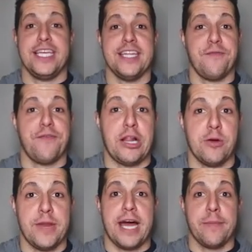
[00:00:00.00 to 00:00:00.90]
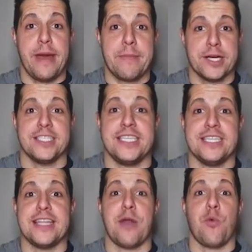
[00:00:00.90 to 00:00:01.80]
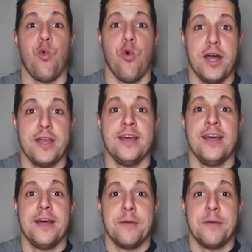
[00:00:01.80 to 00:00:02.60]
he did follow him to Alabama because he did that one